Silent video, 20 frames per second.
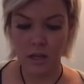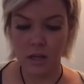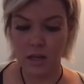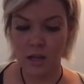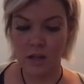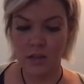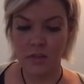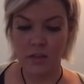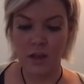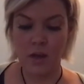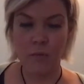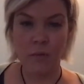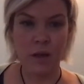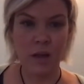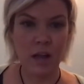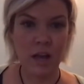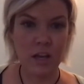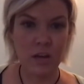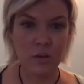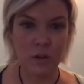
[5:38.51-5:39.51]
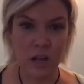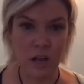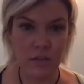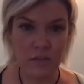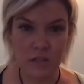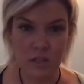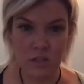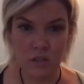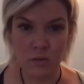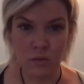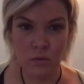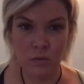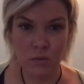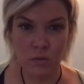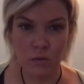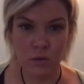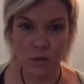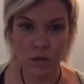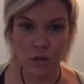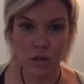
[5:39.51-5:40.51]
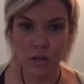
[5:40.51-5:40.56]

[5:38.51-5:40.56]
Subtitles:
and that way I don't have to do